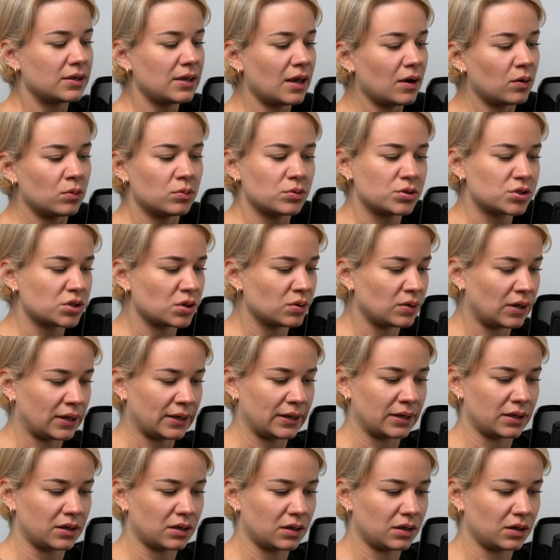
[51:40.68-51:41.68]
Yeah, also
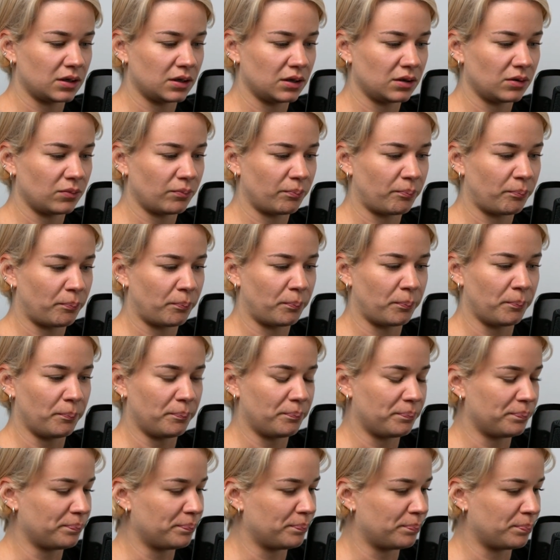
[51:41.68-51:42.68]
like
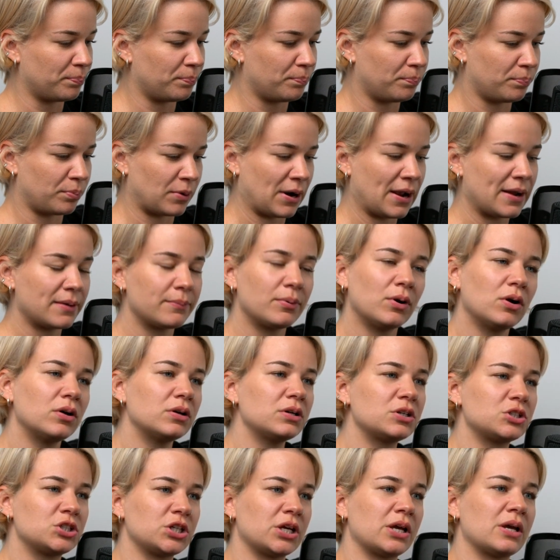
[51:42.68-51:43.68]
brand
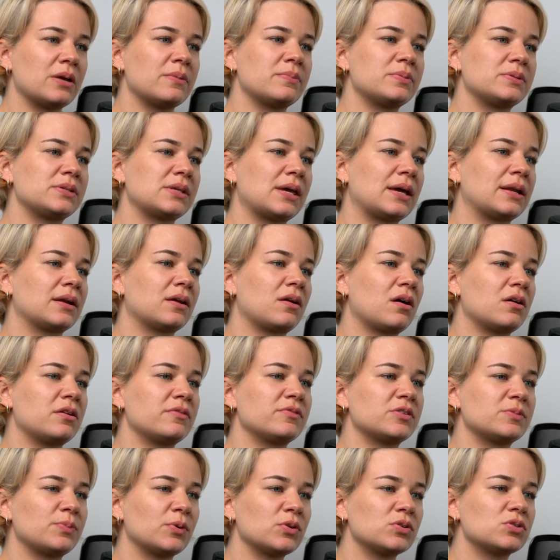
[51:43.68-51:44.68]
partnerships and
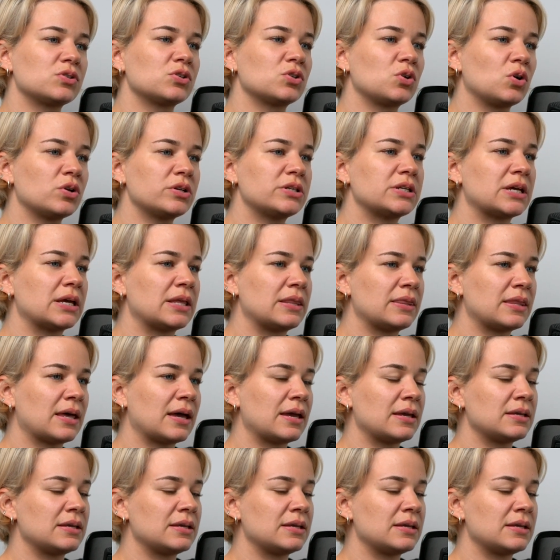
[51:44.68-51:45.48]
kind of sponsored content.